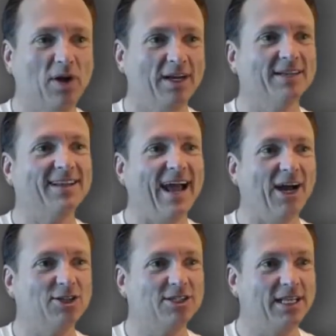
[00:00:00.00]
product
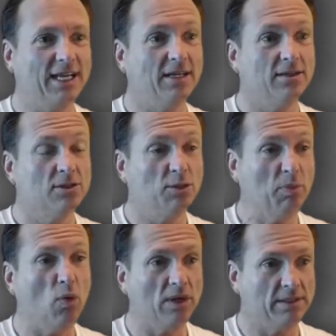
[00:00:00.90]
actually
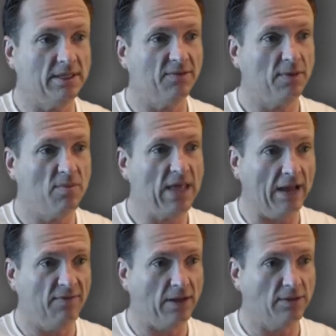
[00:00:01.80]
supports it from
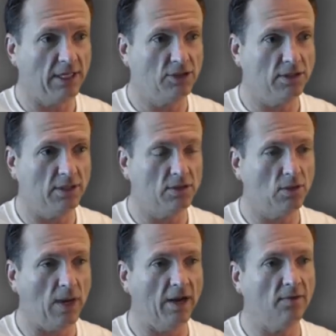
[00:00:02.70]
that foundation, and
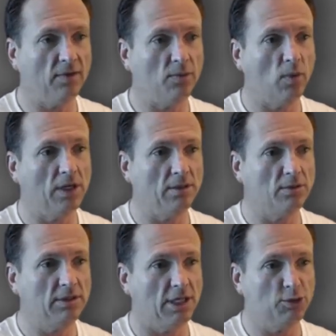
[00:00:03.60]
so every one of
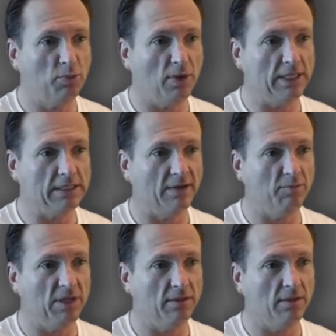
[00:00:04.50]
those touch points
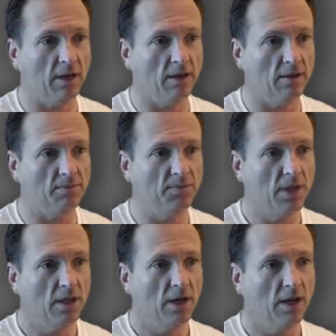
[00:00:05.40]
have been
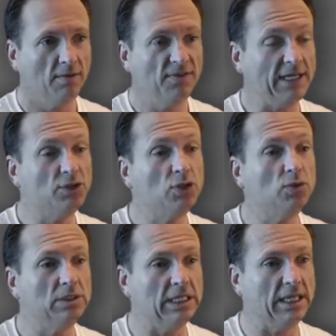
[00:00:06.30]

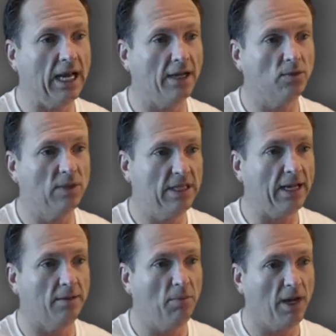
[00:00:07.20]
fine-tuned to that with
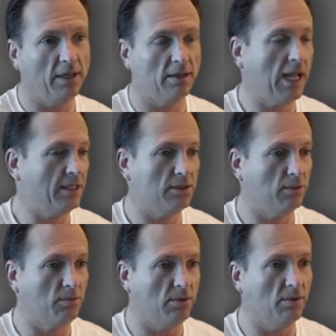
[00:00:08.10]
that in mind. And that's the